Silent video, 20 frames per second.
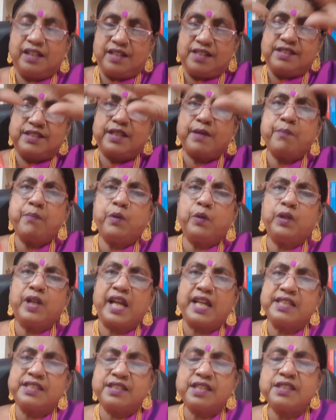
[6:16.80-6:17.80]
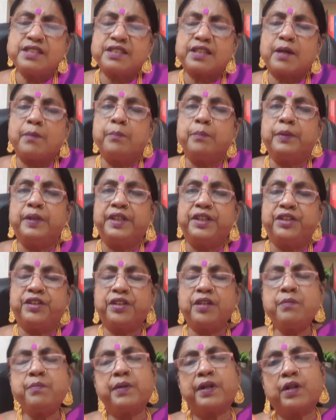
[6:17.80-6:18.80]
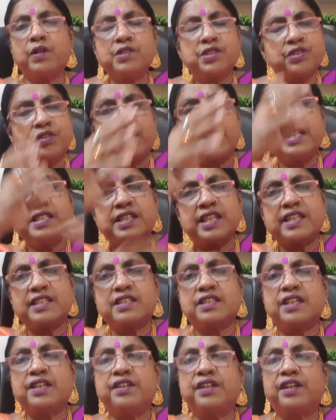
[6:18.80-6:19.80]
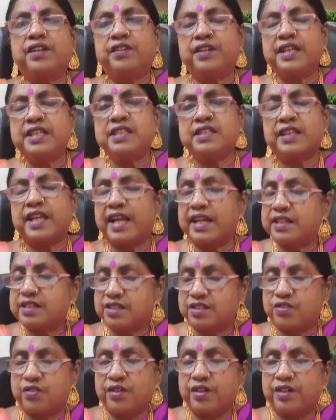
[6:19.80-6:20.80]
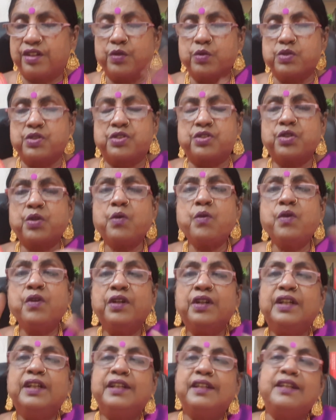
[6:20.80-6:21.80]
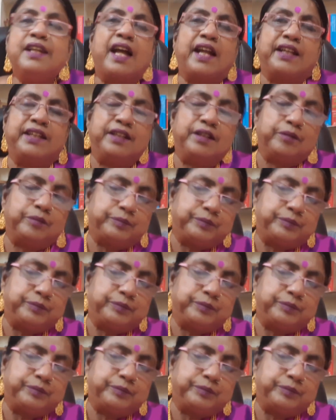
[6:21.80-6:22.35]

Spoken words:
symbolizes completion because 360 degrees gets reduced to 9.